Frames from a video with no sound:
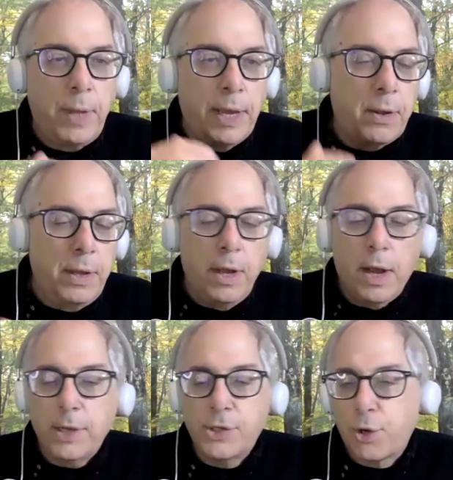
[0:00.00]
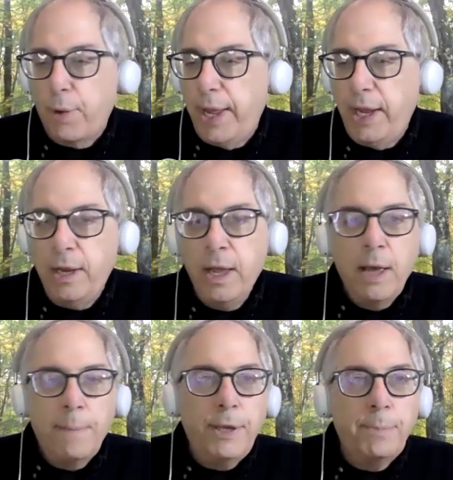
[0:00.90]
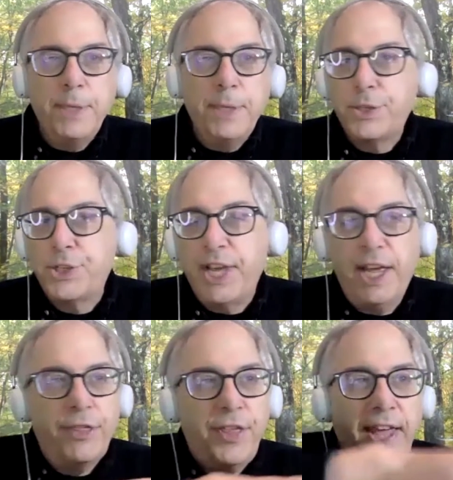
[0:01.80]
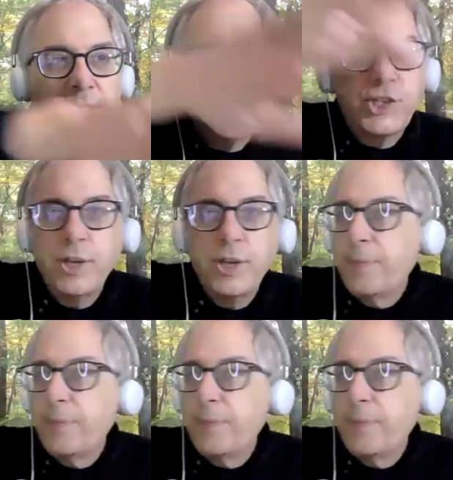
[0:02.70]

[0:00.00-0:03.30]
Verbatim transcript: like a, a screen, but you'll be seeing things